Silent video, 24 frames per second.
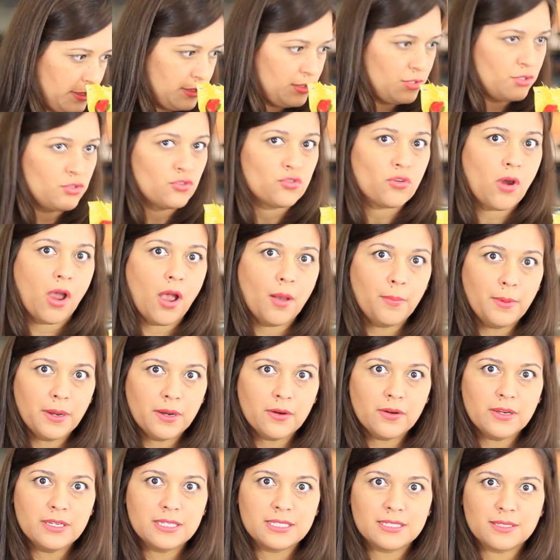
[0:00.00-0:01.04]

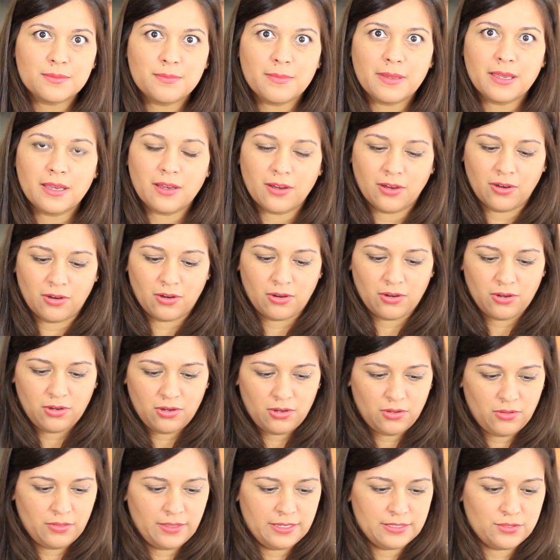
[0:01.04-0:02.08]
strawberry smell.
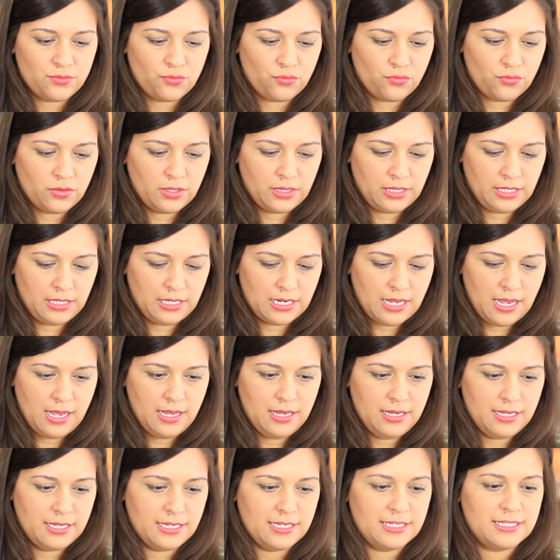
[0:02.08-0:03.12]
Oh, that's really
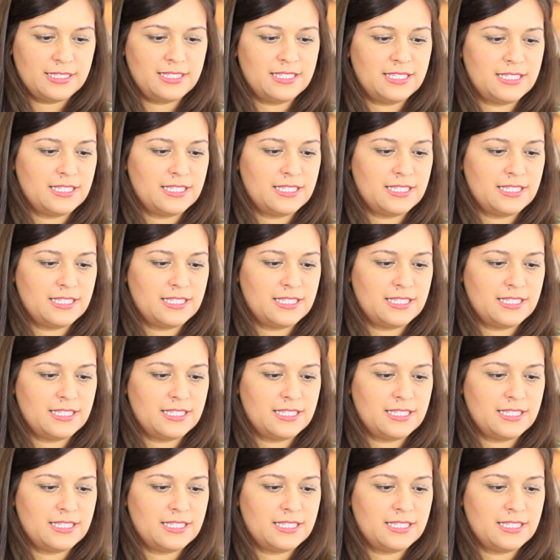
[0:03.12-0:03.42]
nice.